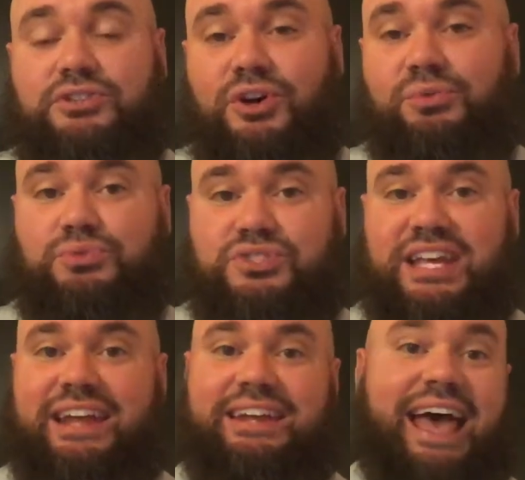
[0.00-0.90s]
totals
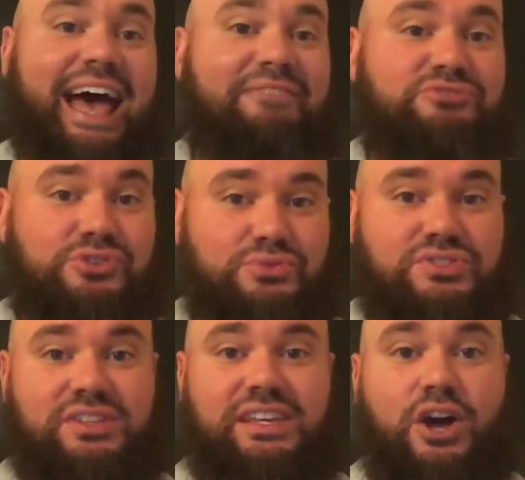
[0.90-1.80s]
10.5 juice
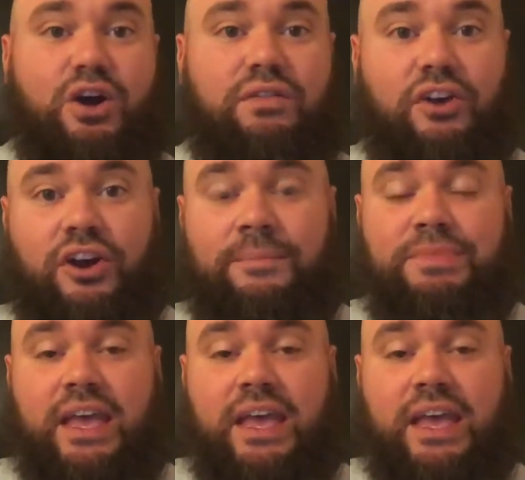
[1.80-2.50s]
to the over.